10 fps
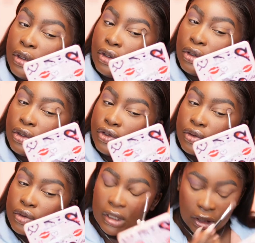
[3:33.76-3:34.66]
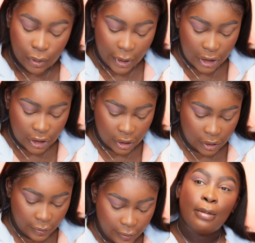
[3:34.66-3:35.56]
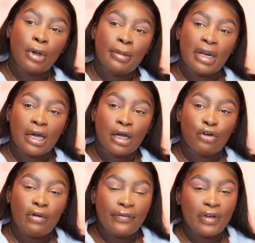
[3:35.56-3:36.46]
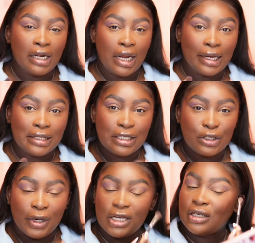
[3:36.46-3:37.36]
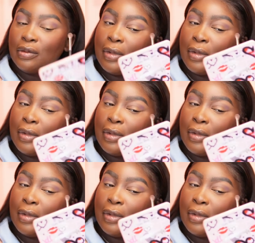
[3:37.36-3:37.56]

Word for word: and neutral situation, or maybe like a graphic line situation,